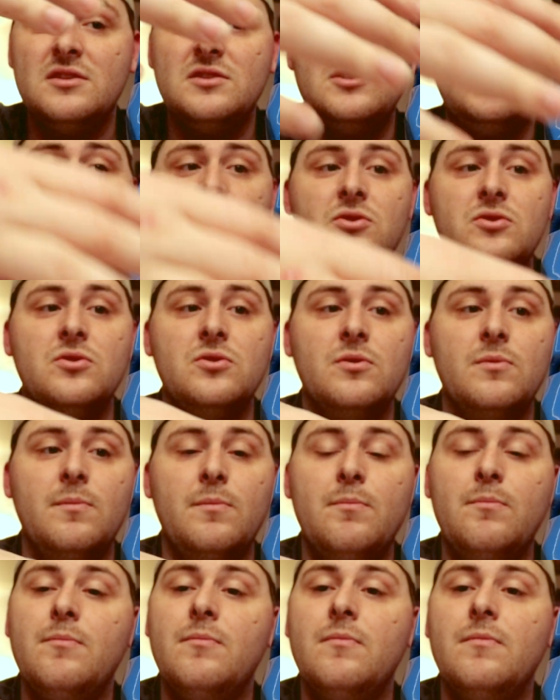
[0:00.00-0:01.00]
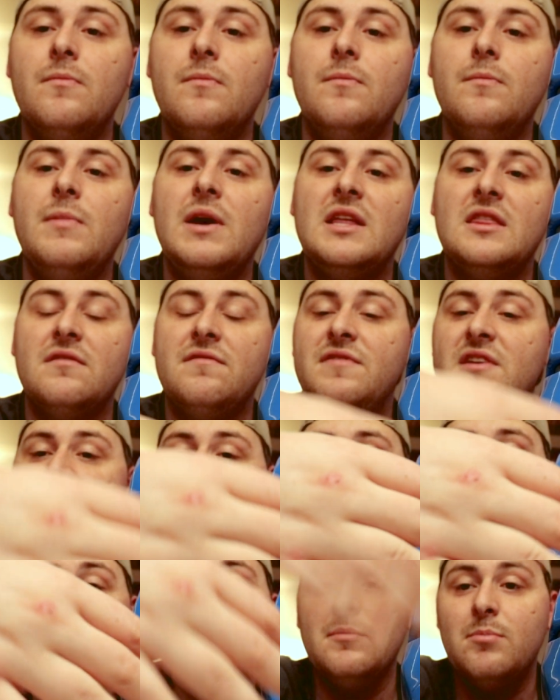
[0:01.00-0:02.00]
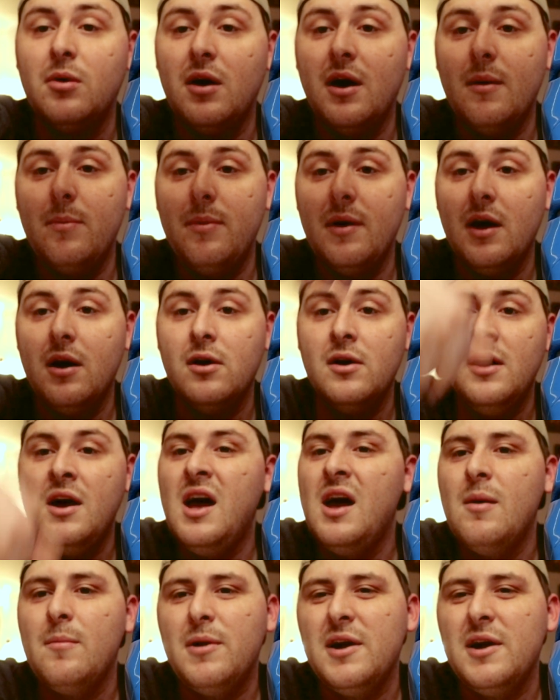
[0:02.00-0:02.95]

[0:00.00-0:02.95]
to make the faceplate pop out,